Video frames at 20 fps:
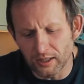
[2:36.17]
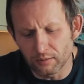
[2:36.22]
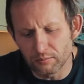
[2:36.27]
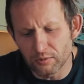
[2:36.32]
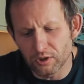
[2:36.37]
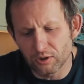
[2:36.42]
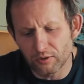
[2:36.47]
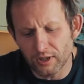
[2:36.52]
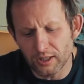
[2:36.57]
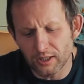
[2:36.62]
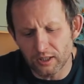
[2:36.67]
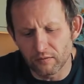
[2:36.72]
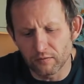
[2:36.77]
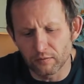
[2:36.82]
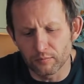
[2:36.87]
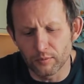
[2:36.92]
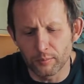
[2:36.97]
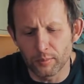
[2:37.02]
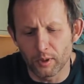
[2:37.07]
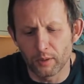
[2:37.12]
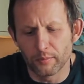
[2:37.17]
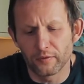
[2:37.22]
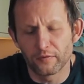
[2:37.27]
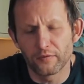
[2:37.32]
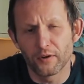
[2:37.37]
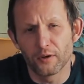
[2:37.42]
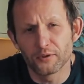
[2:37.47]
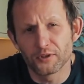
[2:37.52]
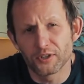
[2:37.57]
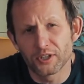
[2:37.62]
I'm stretching from the bottom of the
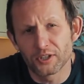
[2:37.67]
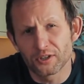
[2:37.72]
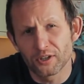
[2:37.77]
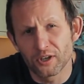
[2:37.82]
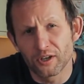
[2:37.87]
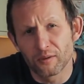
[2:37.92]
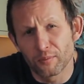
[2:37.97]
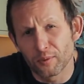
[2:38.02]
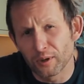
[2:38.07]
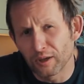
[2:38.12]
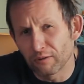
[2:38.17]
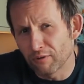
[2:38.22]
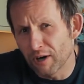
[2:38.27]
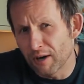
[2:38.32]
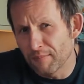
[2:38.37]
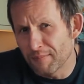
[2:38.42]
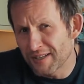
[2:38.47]
phone to the top when I write